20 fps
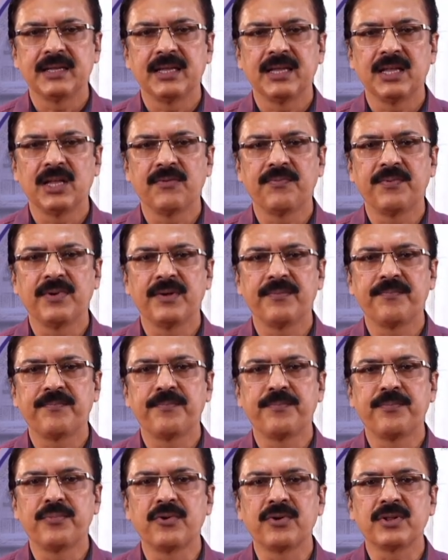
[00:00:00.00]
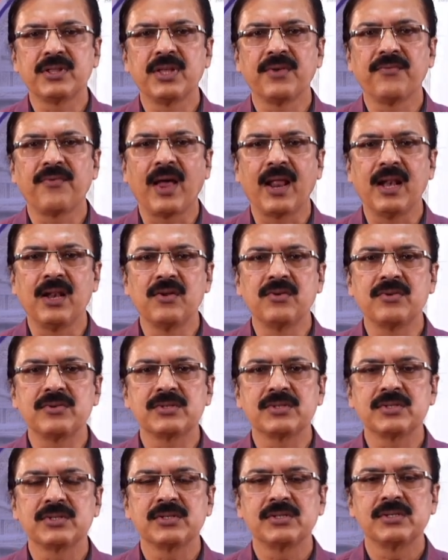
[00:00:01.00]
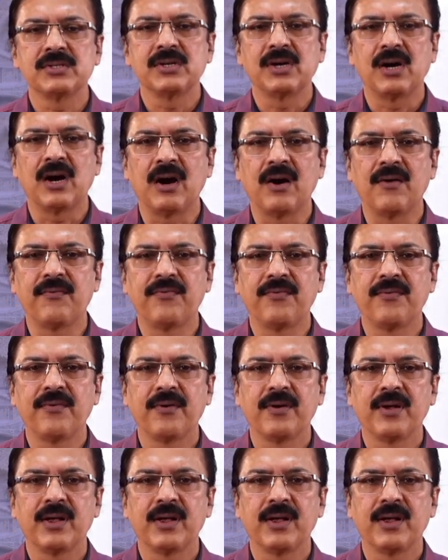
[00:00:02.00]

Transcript: If we put the values of